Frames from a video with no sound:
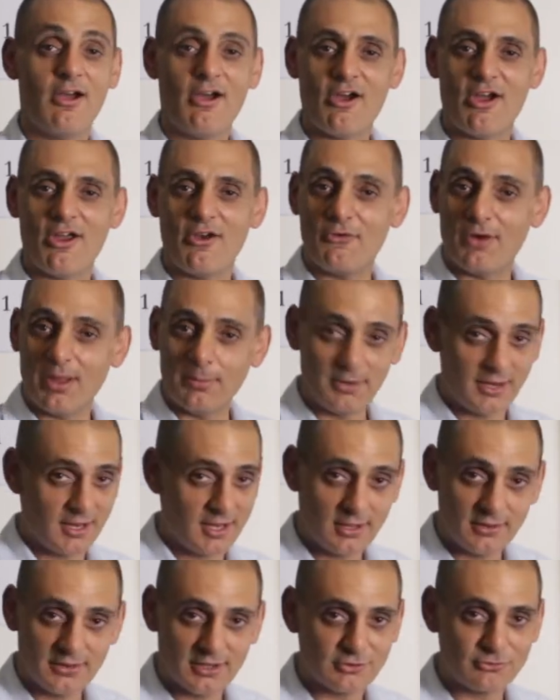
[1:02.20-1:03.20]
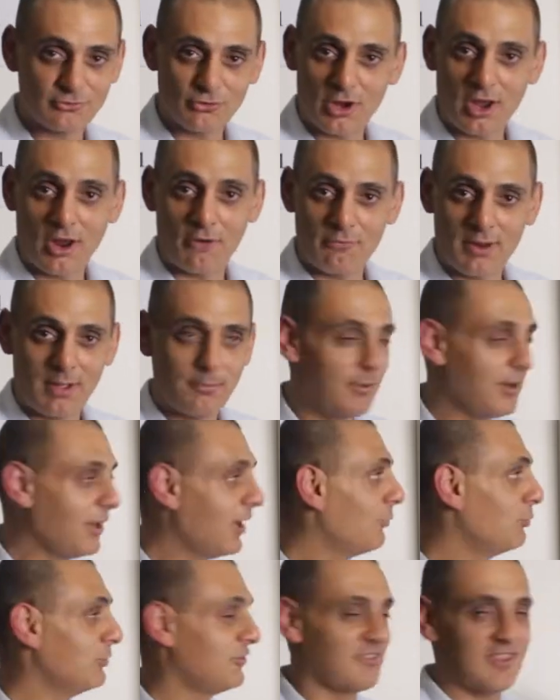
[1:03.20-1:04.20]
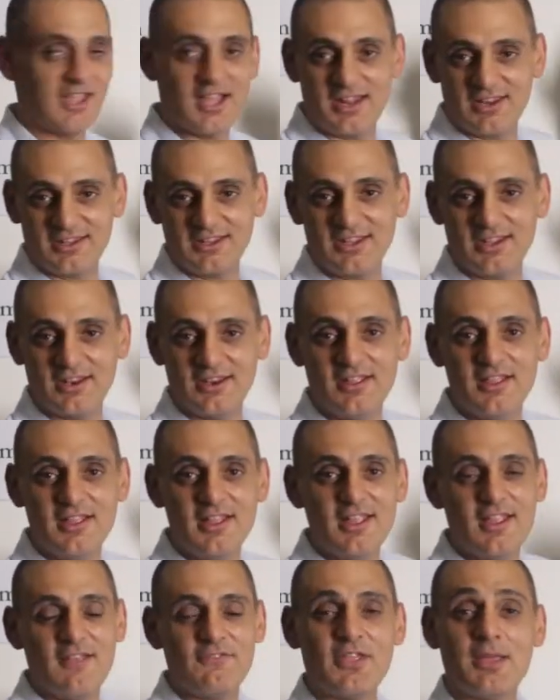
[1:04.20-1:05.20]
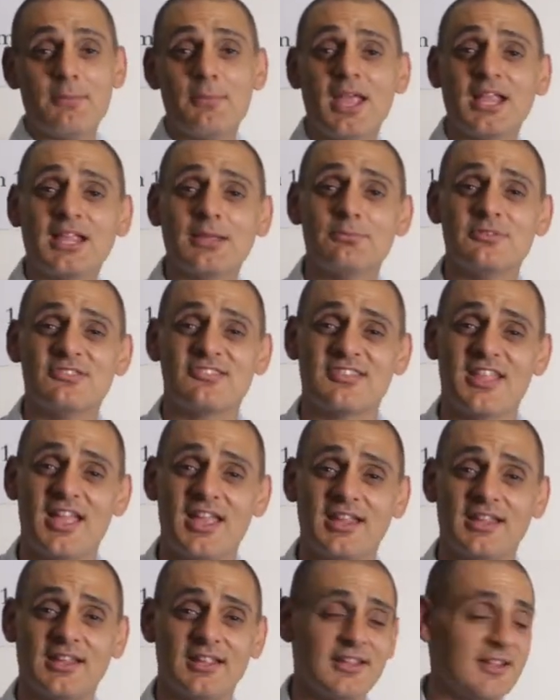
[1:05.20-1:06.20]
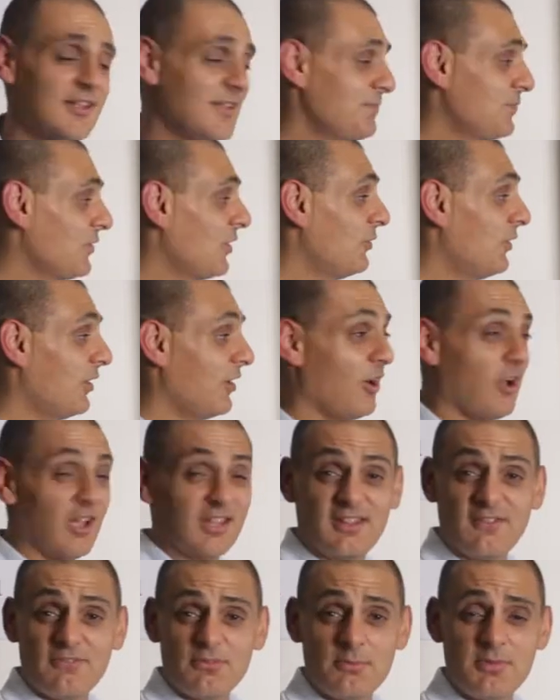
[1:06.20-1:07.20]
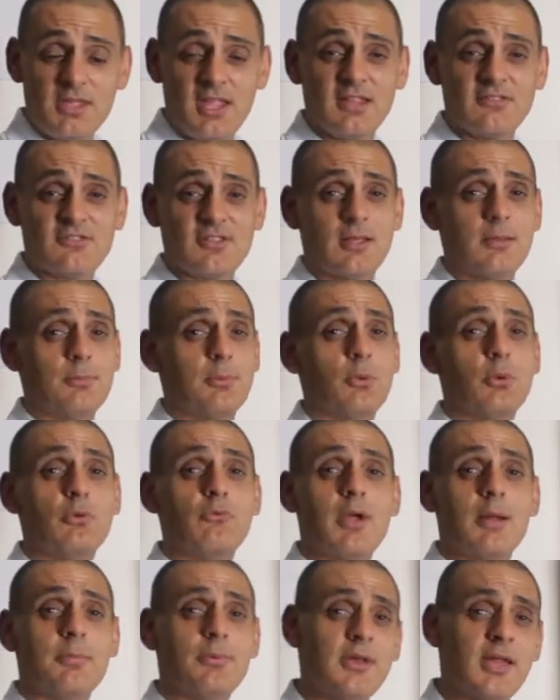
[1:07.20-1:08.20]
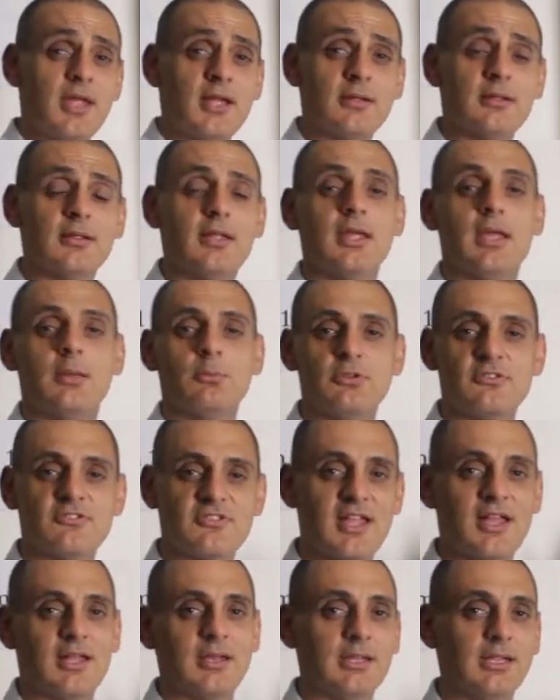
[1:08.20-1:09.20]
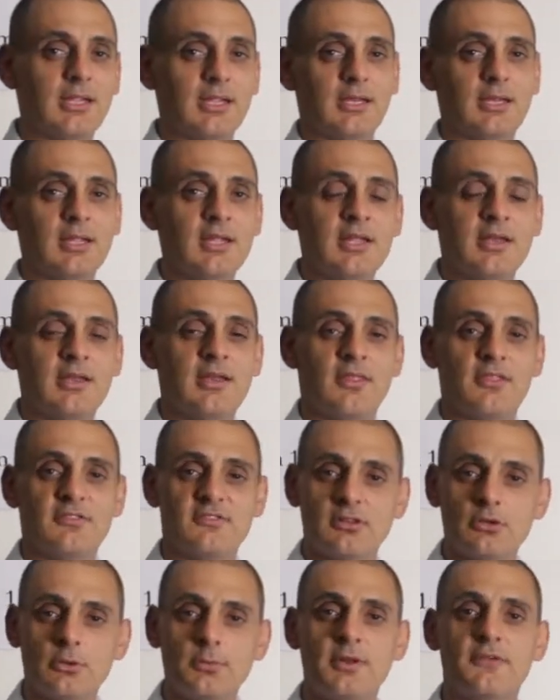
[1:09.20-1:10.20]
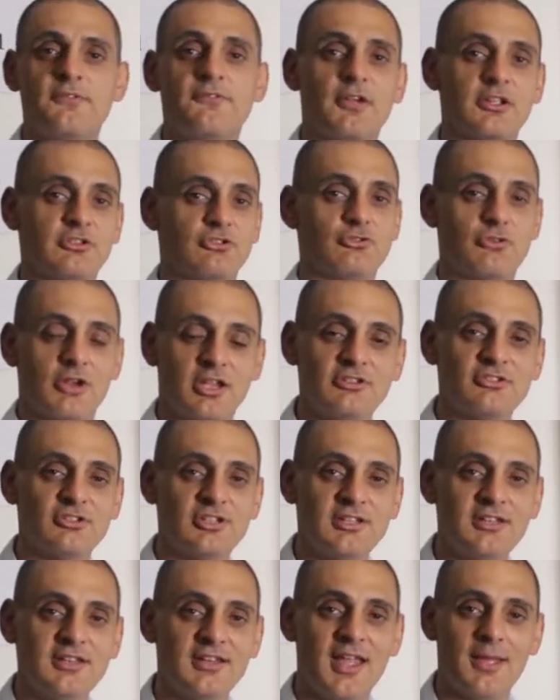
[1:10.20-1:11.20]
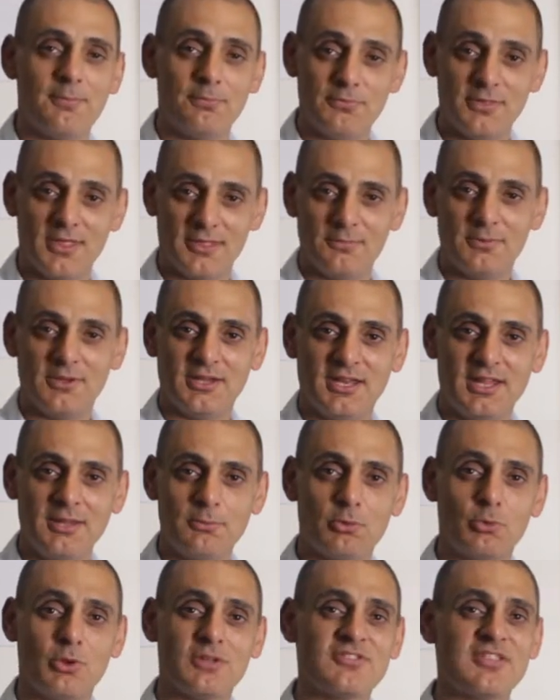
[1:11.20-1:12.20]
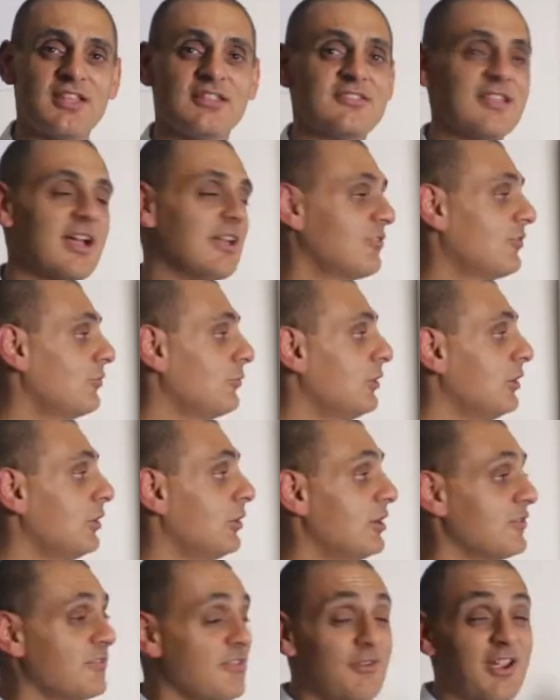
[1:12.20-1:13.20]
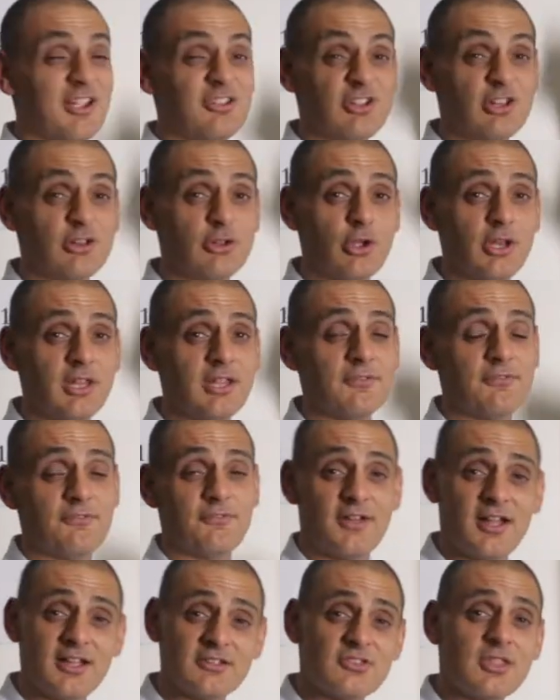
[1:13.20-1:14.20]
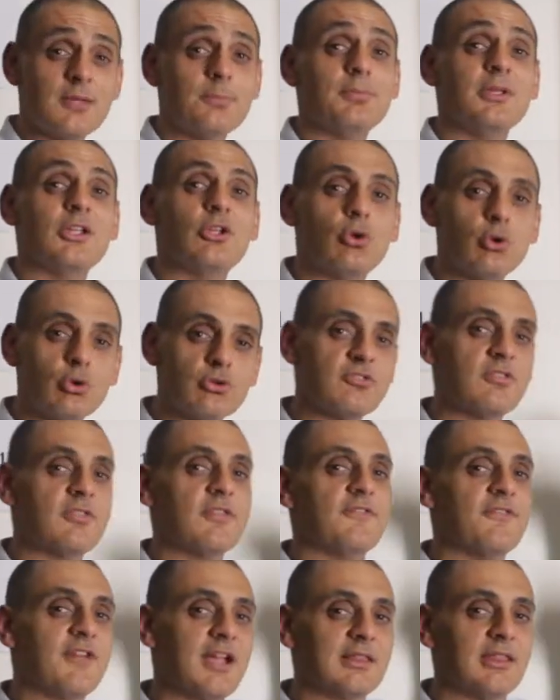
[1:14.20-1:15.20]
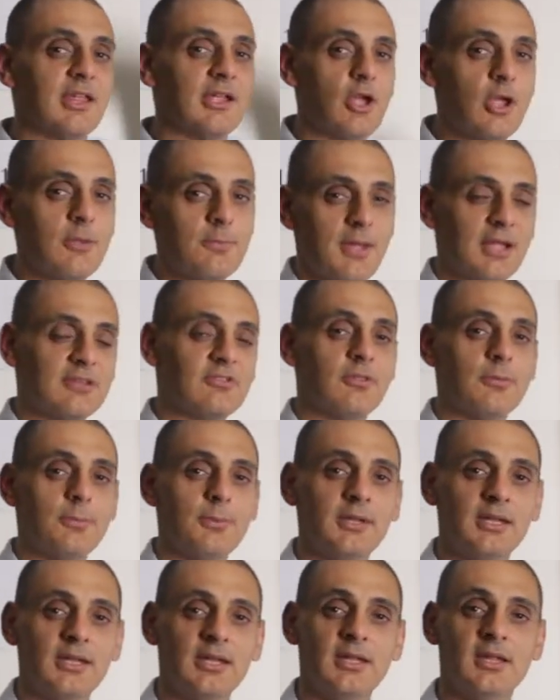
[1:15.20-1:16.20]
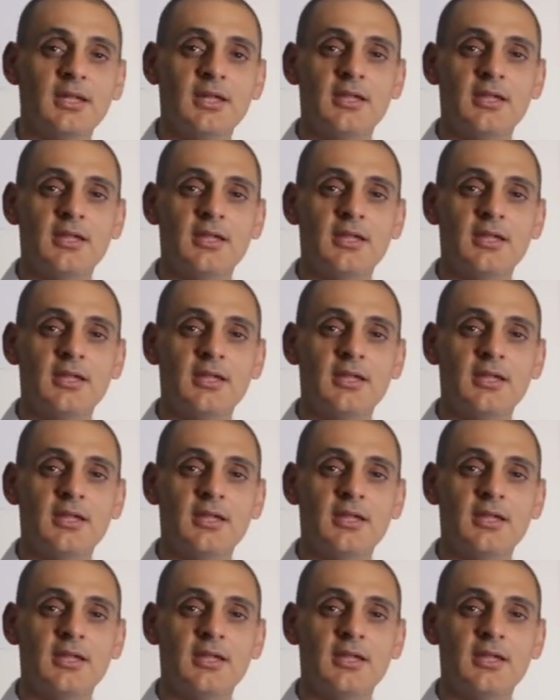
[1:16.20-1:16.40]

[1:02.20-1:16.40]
I rub it out. That's right, I rub it out, we start again. If they make a mistake, I give them the answer, but we rub it out and we start again. Now there's a little bit of frustration at the beginning, but once they start to realize they're actually learning it faster because of the fact they're going back to the beginning,